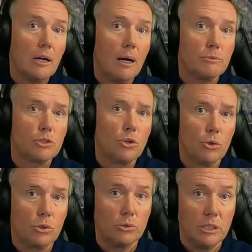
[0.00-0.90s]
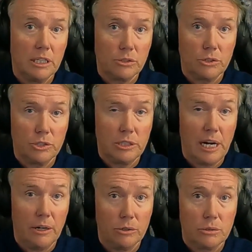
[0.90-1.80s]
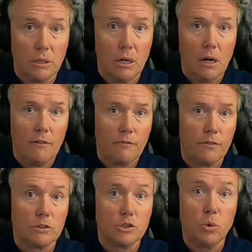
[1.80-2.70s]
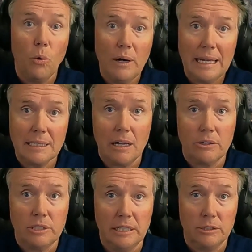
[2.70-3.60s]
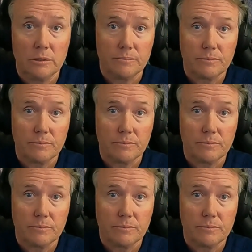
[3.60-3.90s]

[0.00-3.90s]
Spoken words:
sold those initial shares for $28 each.